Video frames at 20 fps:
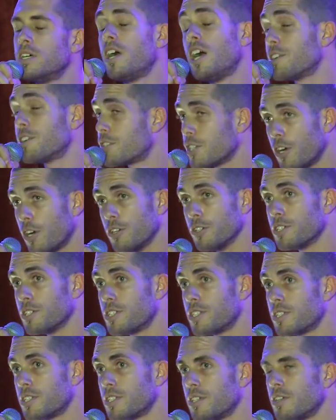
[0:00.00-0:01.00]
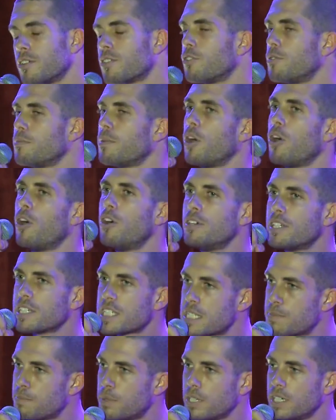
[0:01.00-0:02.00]
I don't. Through my own
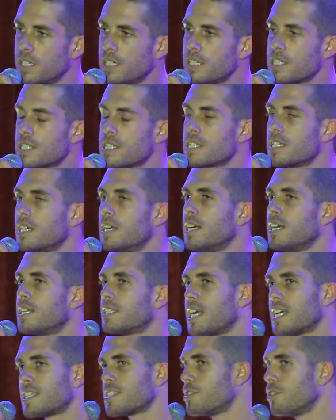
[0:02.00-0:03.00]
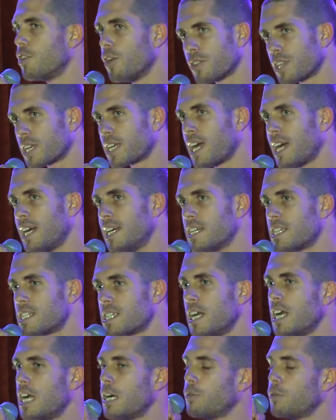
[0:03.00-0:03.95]
experience, that's not the case.